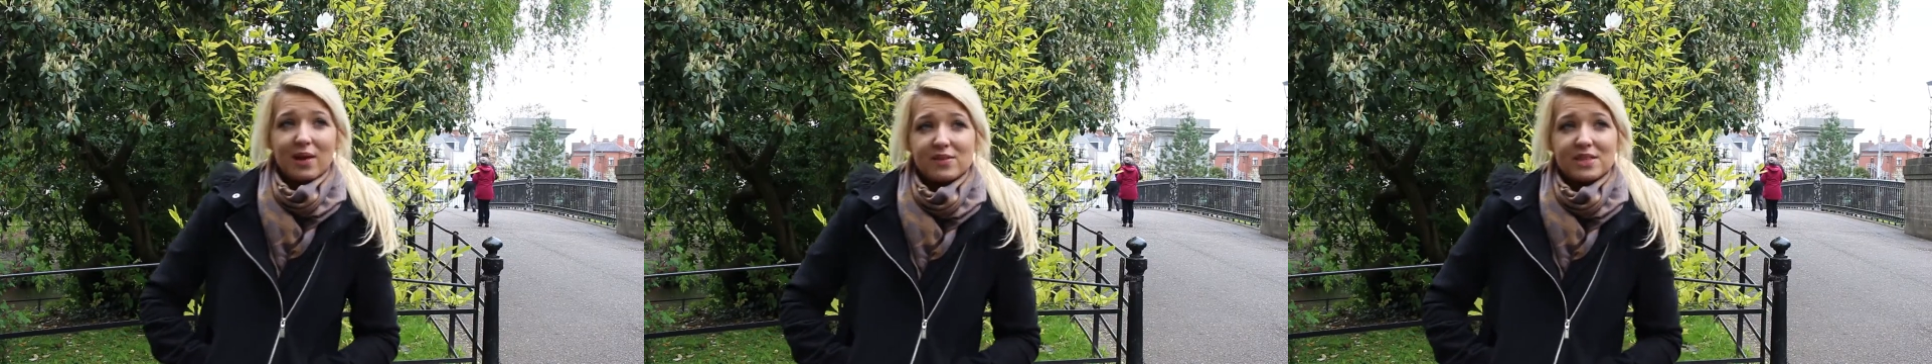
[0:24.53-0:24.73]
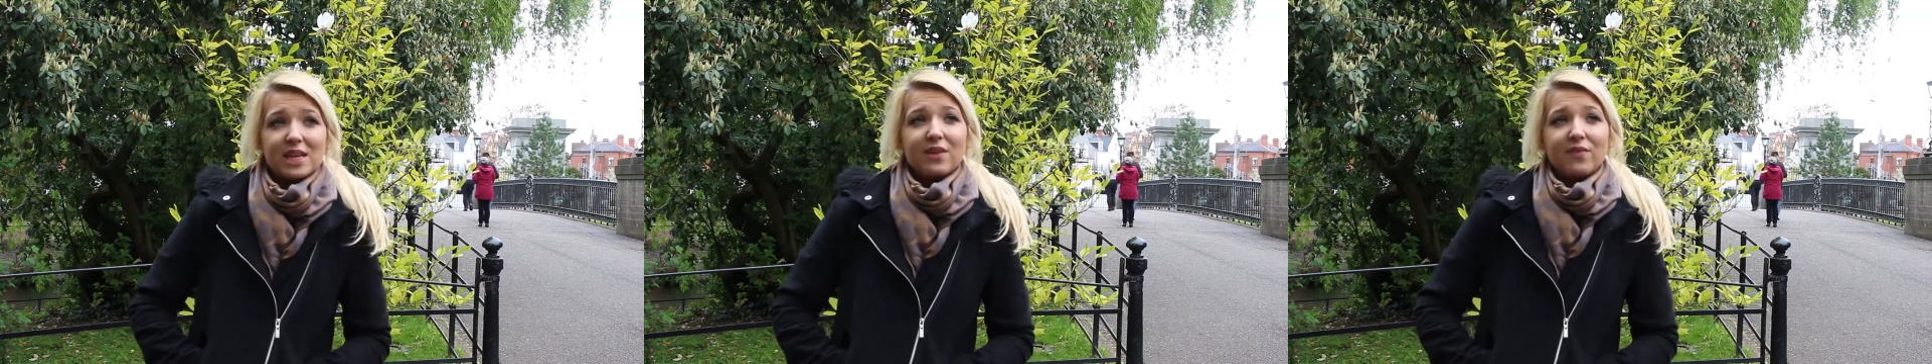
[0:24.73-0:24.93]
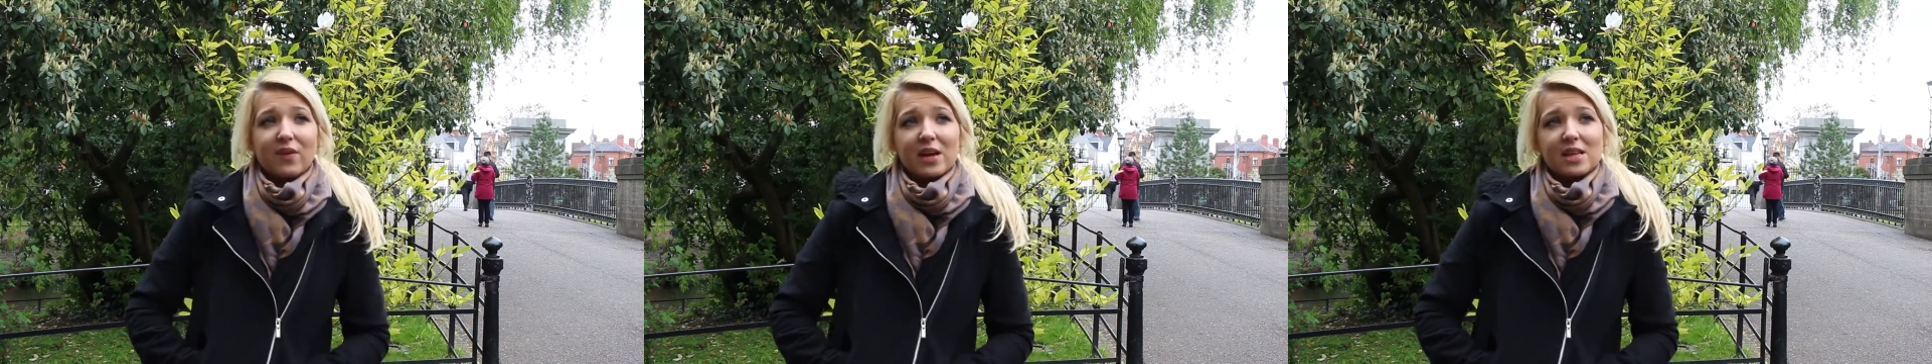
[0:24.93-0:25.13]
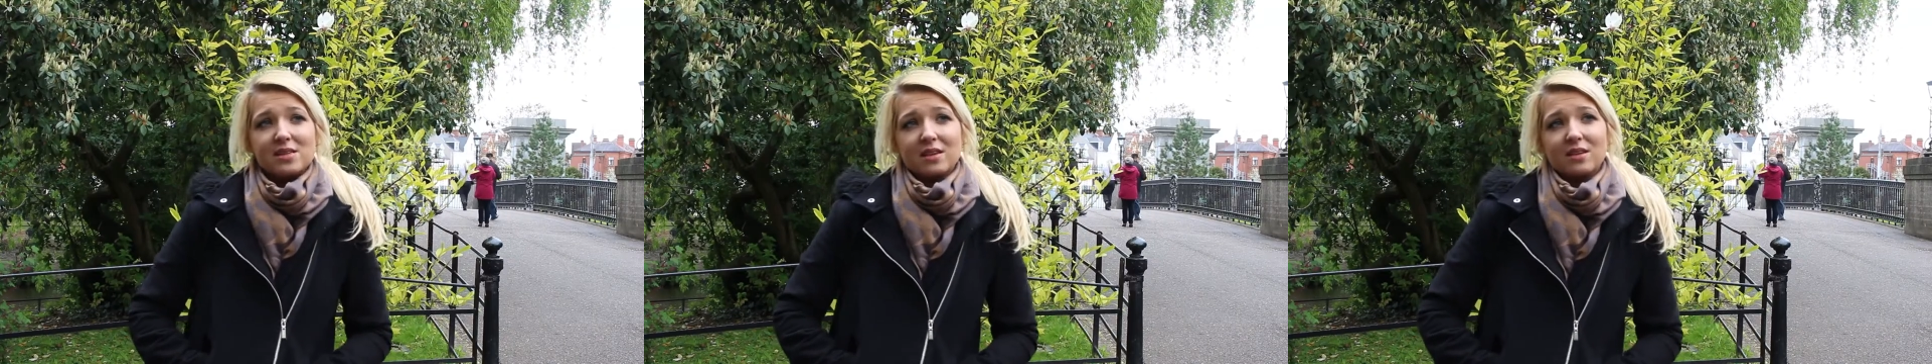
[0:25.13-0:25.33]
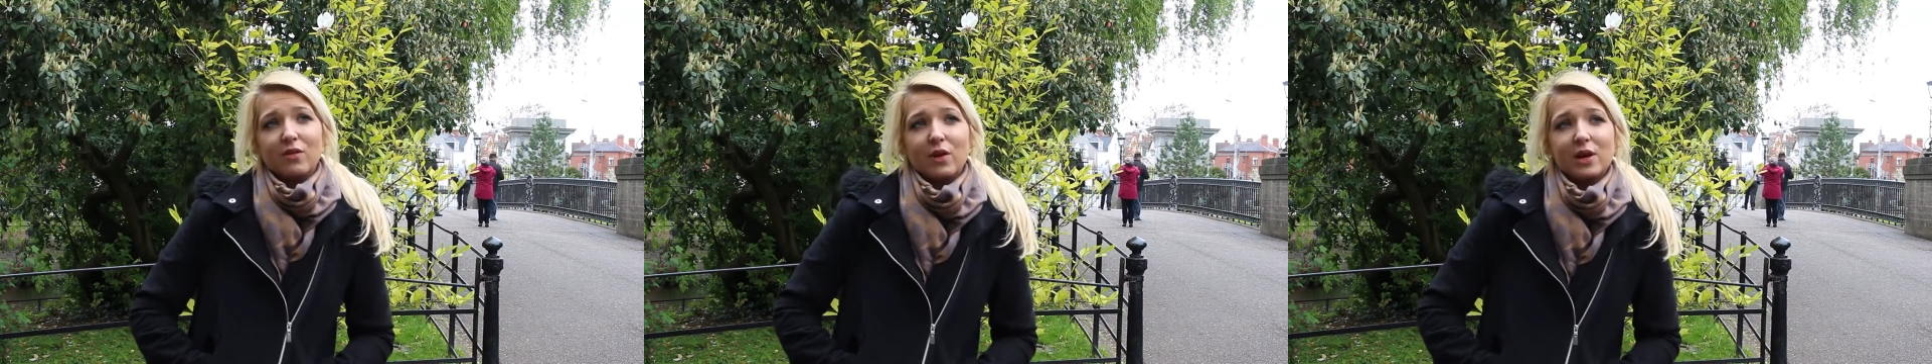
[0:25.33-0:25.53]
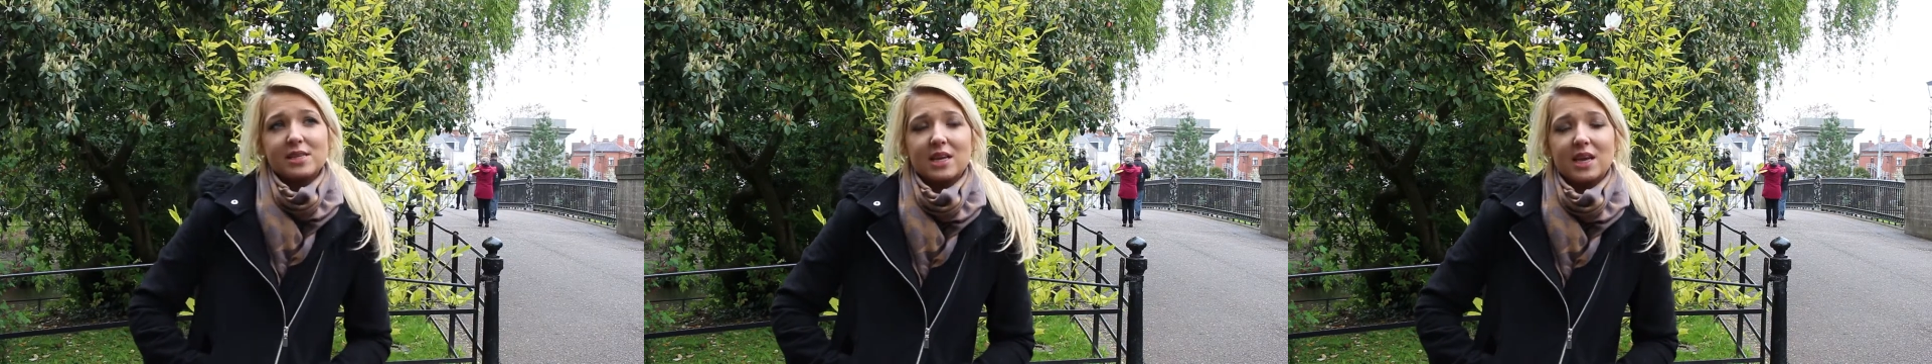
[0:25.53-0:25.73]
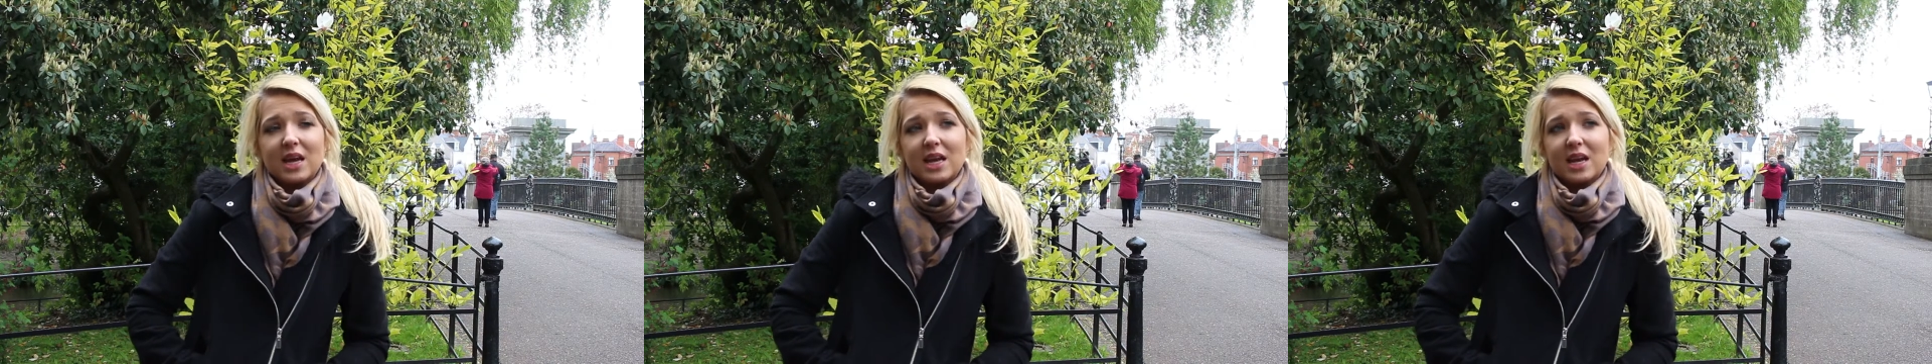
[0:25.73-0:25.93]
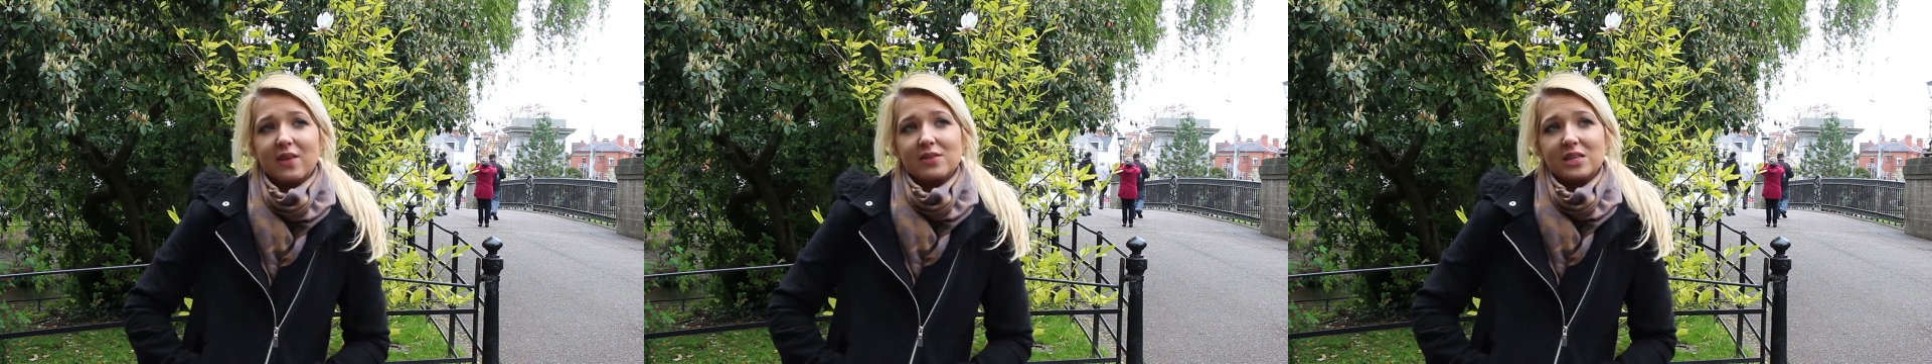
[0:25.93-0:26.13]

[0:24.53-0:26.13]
I mean, I've seen fights in Cork City